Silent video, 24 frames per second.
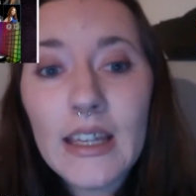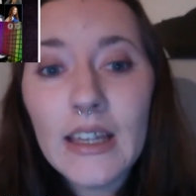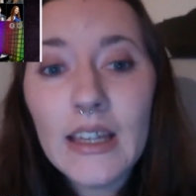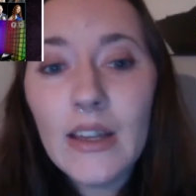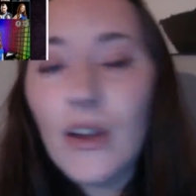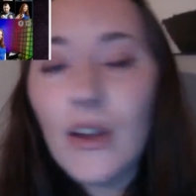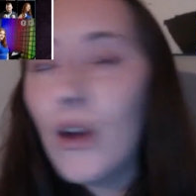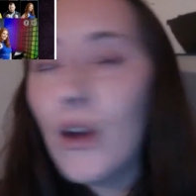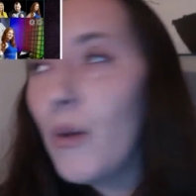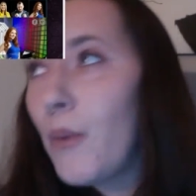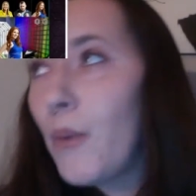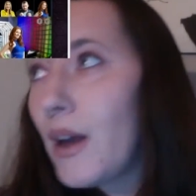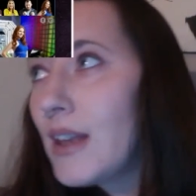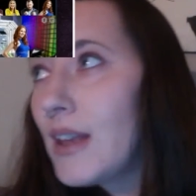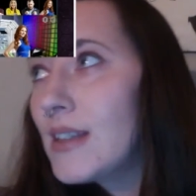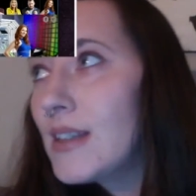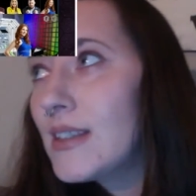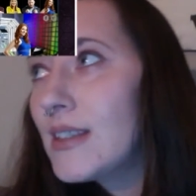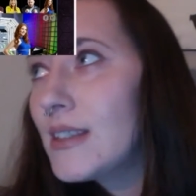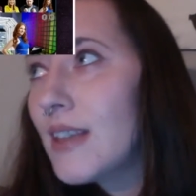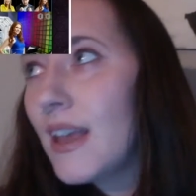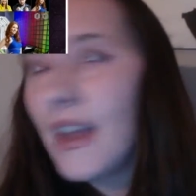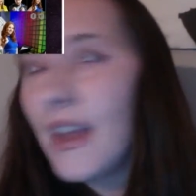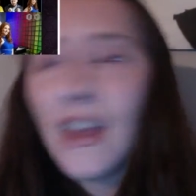was
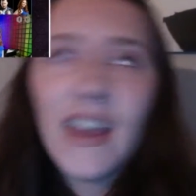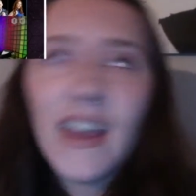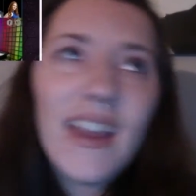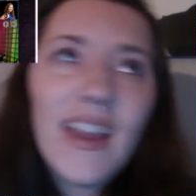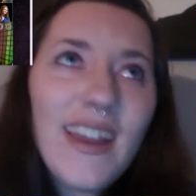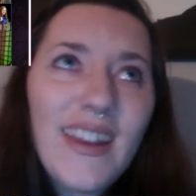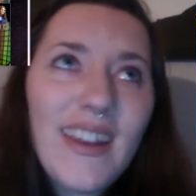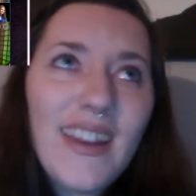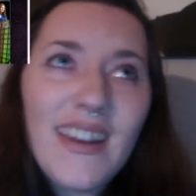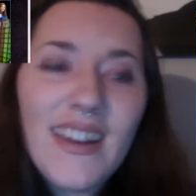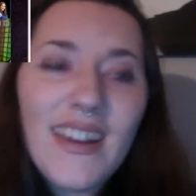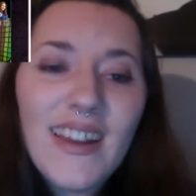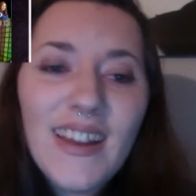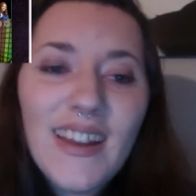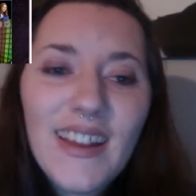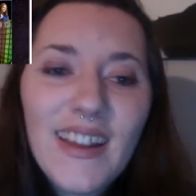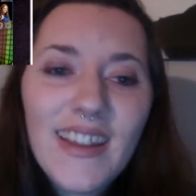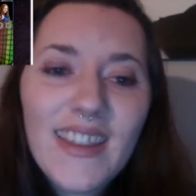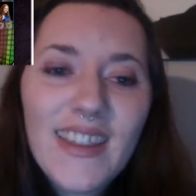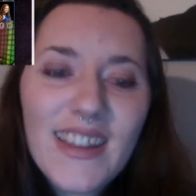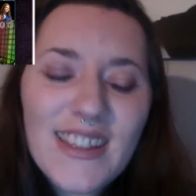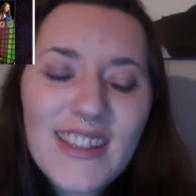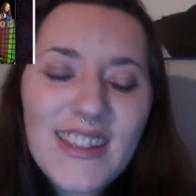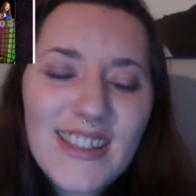in
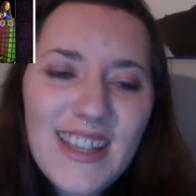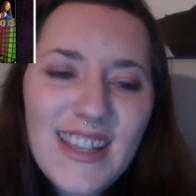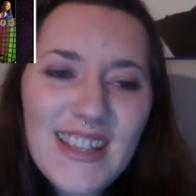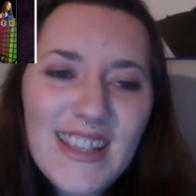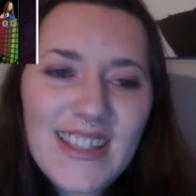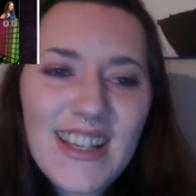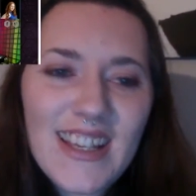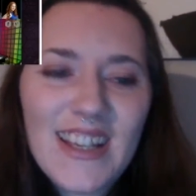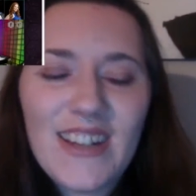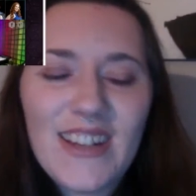this season,